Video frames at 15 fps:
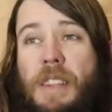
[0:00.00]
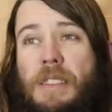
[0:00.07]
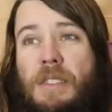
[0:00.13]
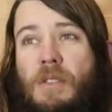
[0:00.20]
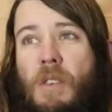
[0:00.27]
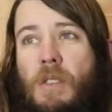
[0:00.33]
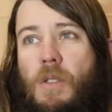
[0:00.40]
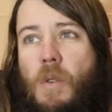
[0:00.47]
It's
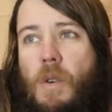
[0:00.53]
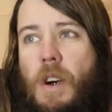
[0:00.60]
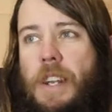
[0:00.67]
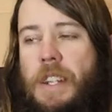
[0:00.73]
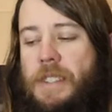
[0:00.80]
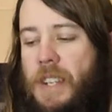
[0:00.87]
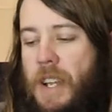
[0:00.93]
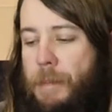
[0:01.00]
not
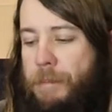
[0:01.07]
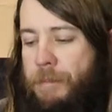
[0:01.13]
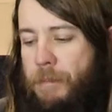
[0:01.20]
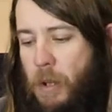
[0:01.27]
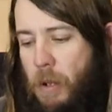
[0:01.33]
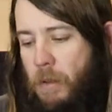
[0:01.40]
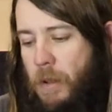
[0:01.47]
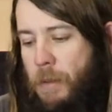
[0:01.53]
quite as
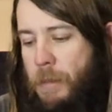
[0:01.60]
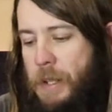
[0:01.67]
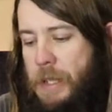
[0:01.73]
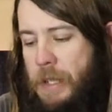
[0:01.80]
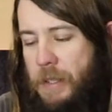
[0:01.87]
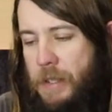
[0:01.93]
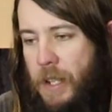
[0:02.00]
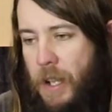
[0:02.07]
hold on,
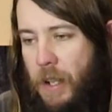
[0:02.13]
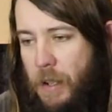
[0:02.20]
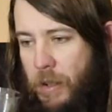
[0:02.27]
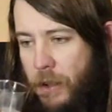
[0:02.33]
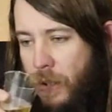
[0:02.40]
what's this though?